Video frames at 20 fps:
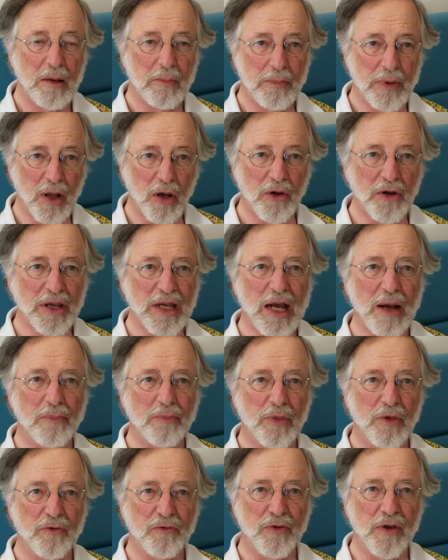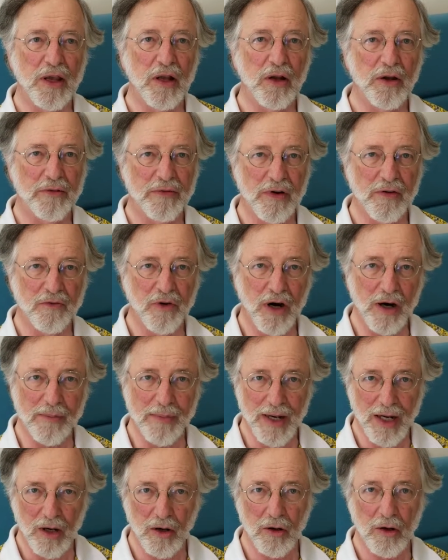building up the field of
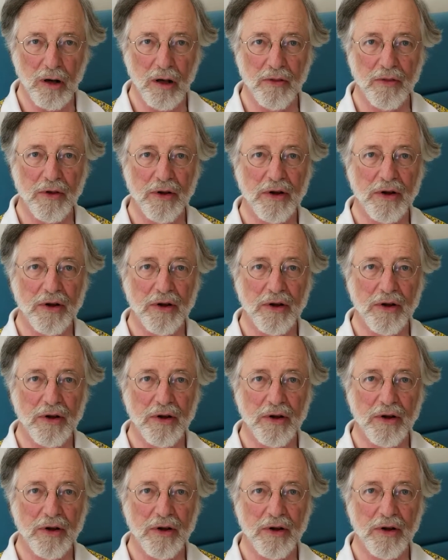environmental law, the